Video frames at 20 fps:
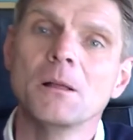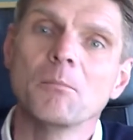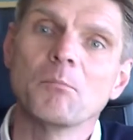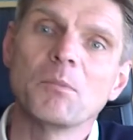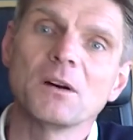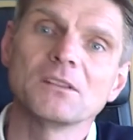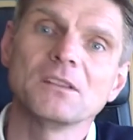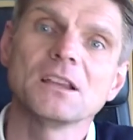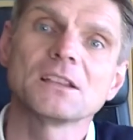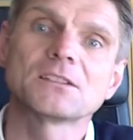
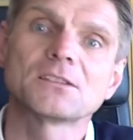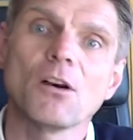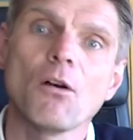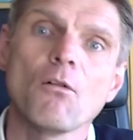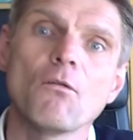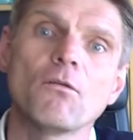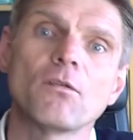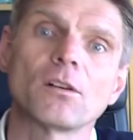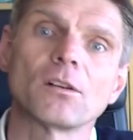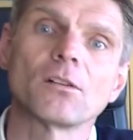but that's
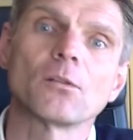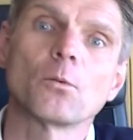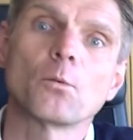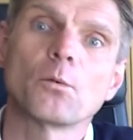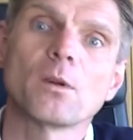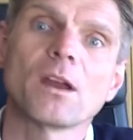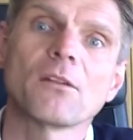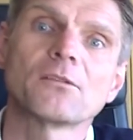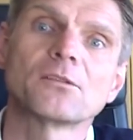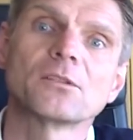over.
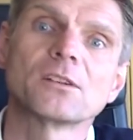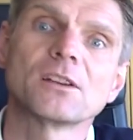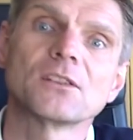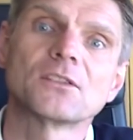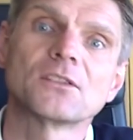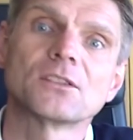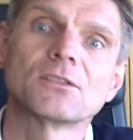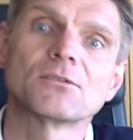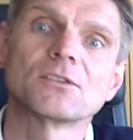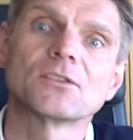We have to get
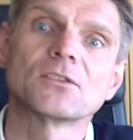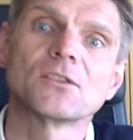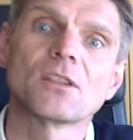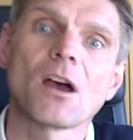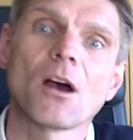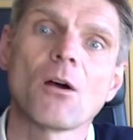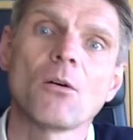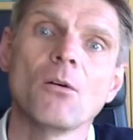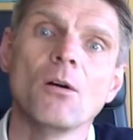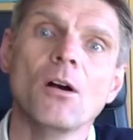serious
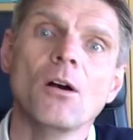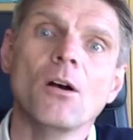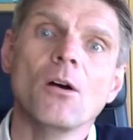now.